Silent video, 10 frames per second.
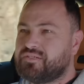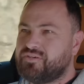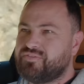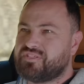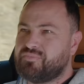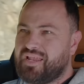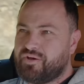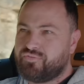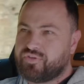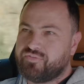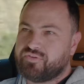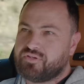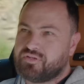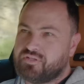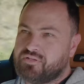Give it some love. Give it a
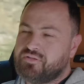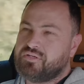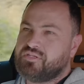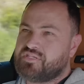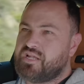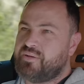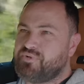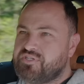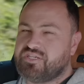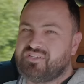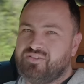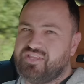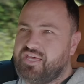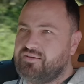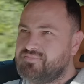little slap and tickle
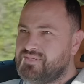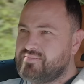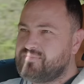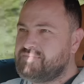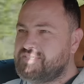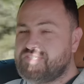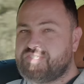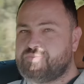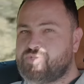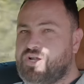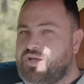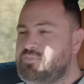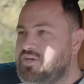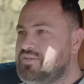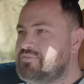there on the subscribe
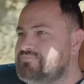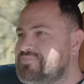button.